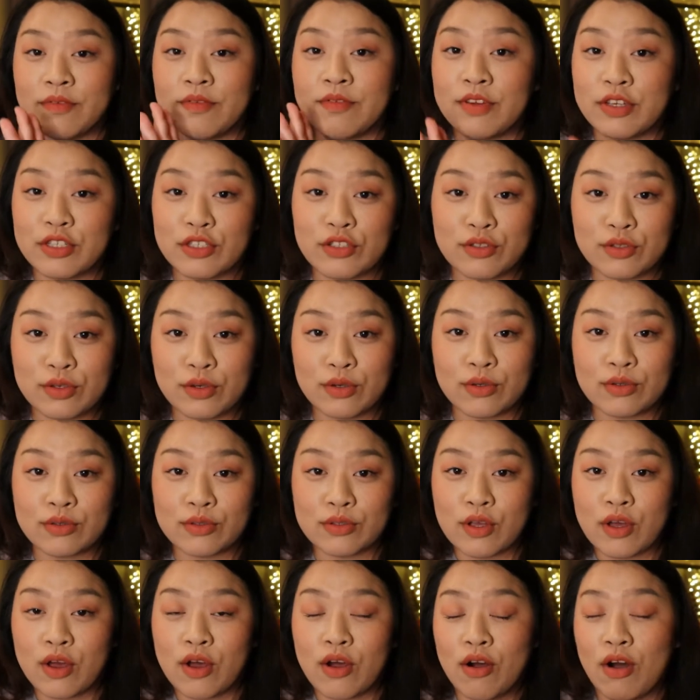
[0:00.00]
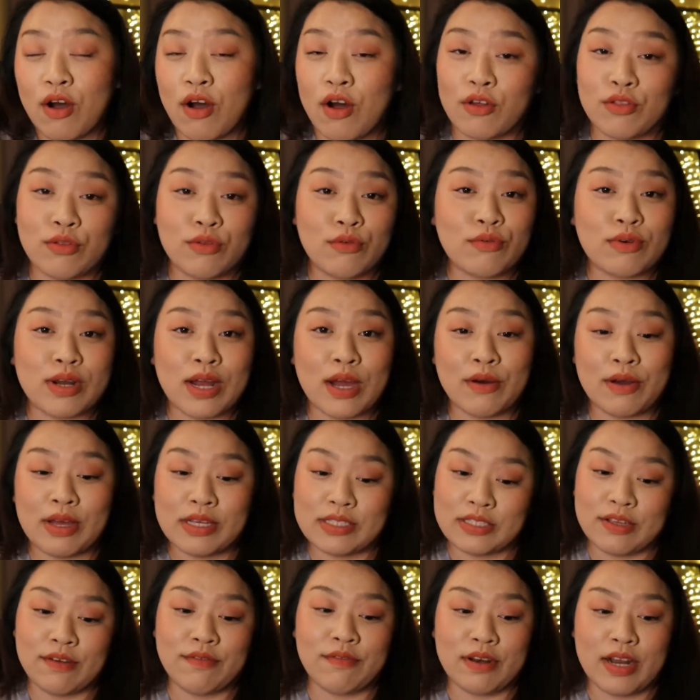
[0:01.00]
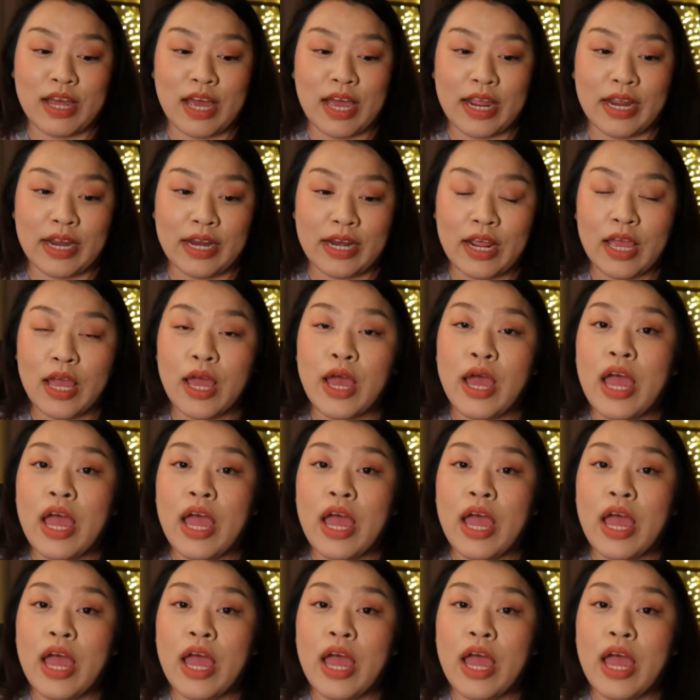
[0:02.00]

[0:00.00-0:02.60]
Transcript: Visuals all throughout SF9.